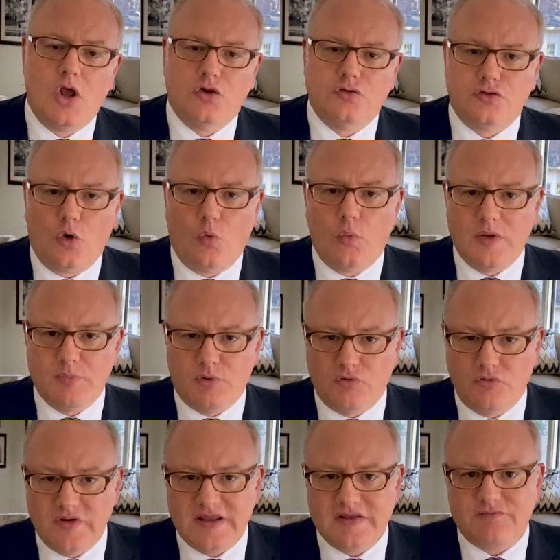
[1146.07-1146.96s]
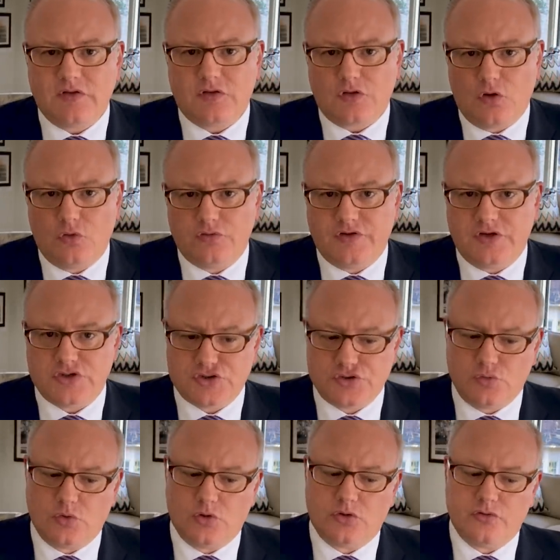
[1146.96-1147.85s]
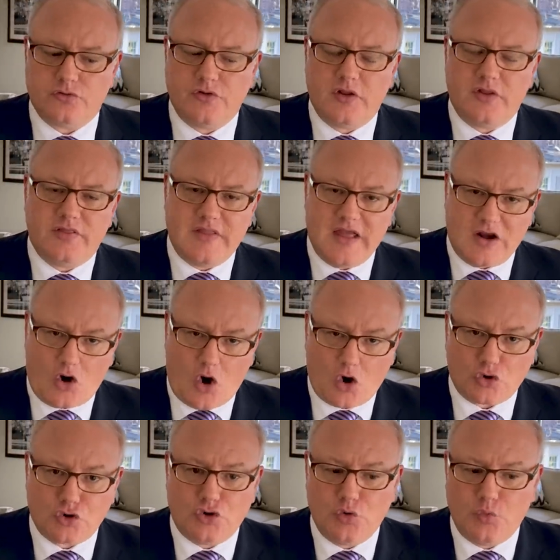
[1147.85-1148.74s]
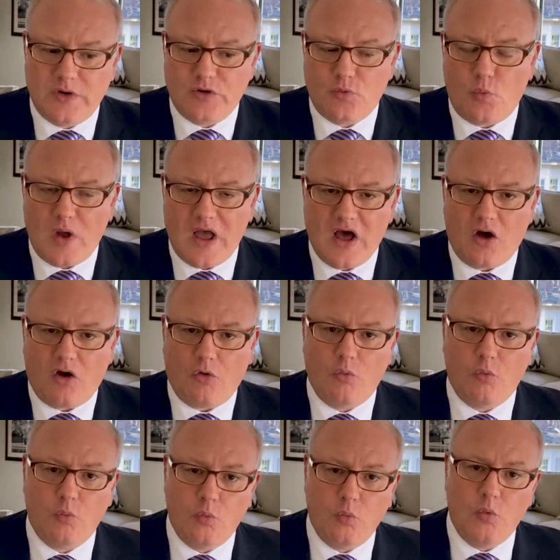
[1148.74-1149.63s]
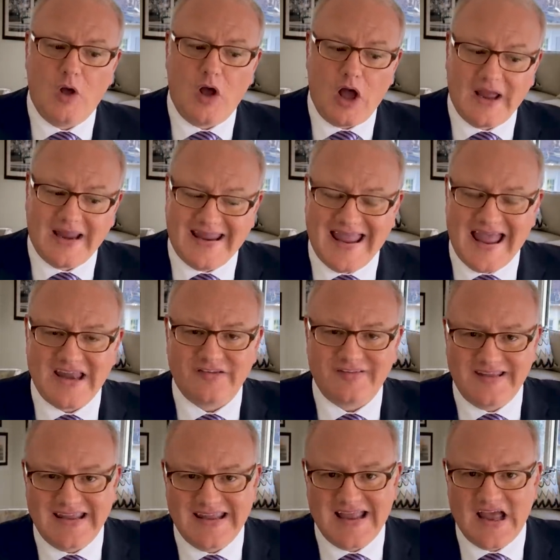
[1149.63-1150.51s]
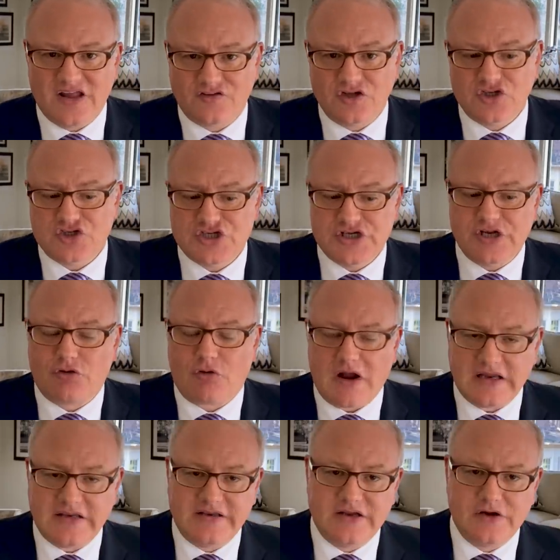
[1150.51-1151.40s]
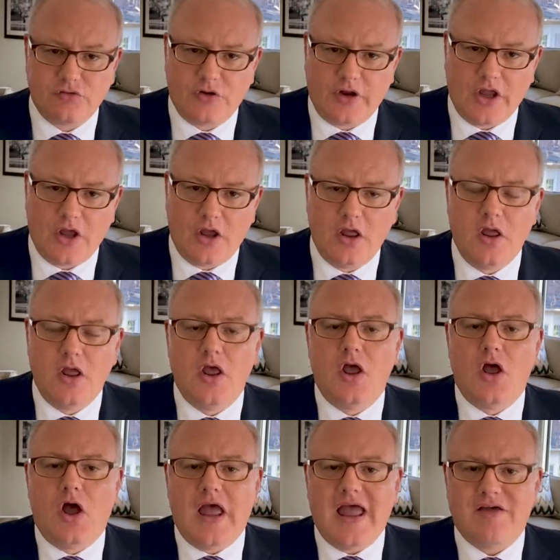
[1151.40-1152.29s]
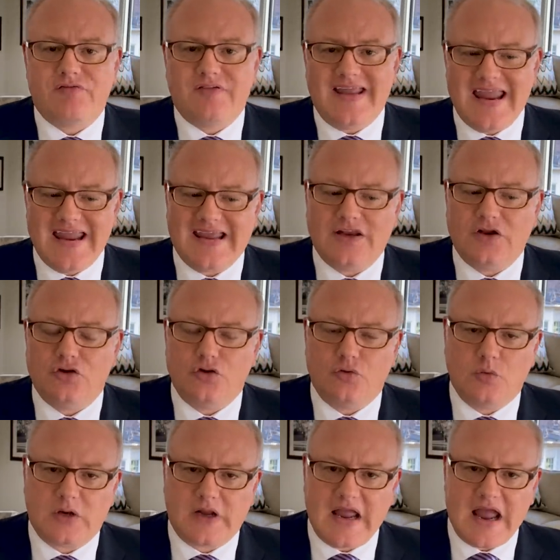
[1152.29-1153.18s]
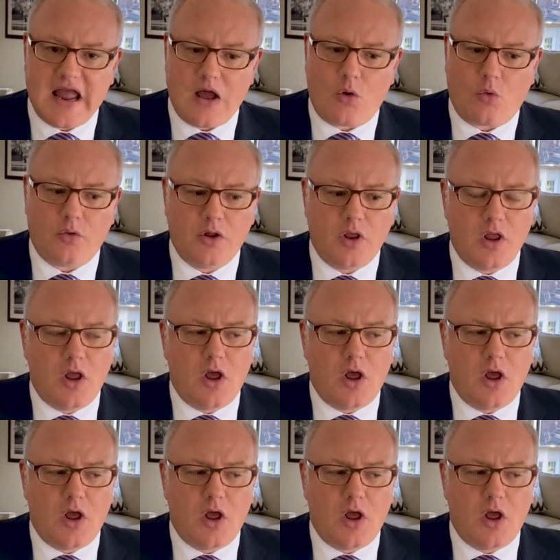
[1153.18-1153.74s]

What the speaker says: So we believe that those issuers that are doing well against ESG criteria have taken into account